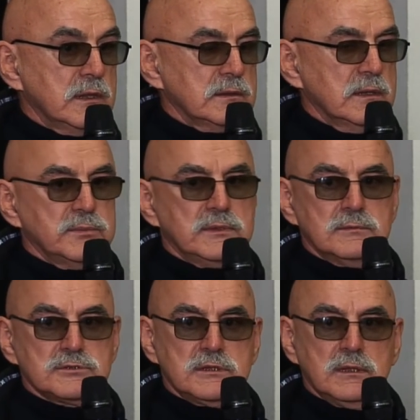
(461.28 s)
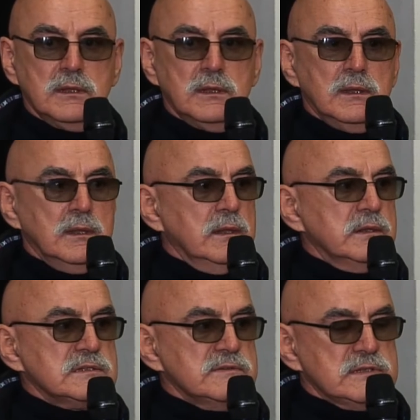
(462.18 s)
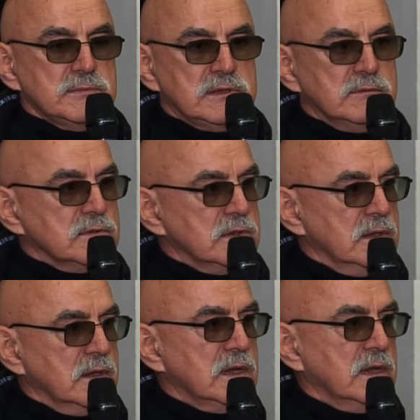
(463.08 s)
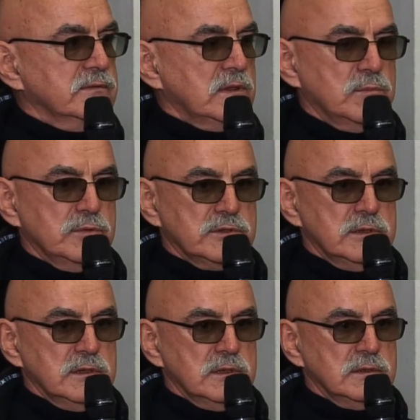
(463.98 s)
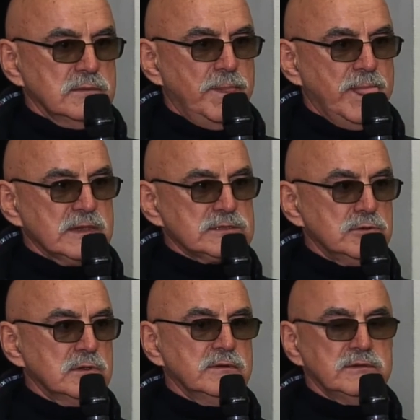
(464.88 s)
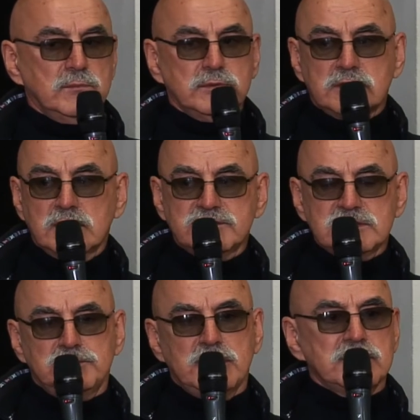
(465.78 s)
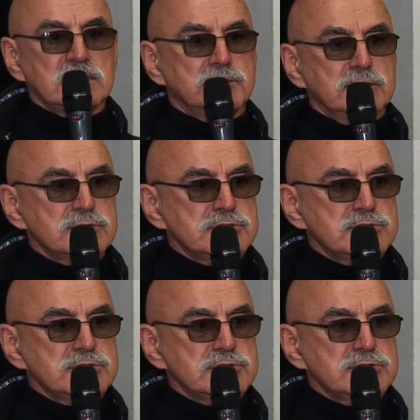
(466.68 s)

explained uh, to the modern generation of uh, architects. Um,